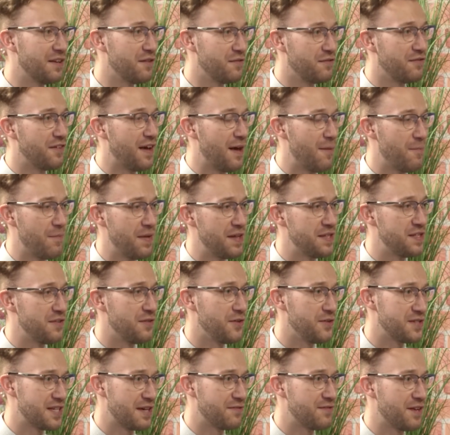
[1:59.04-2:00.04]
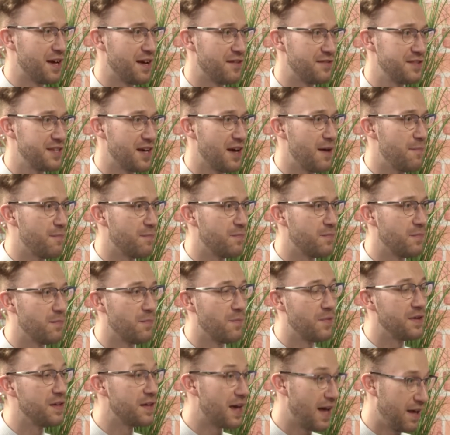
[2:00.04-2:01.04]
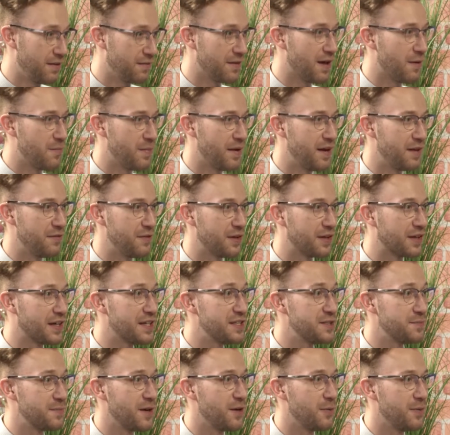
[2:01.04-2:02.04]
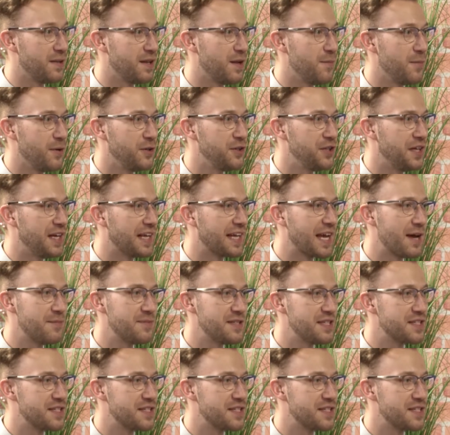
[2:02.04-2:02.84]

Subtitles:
of interviews after half-time, I believe you guys spoke with Lamouchi, and he kept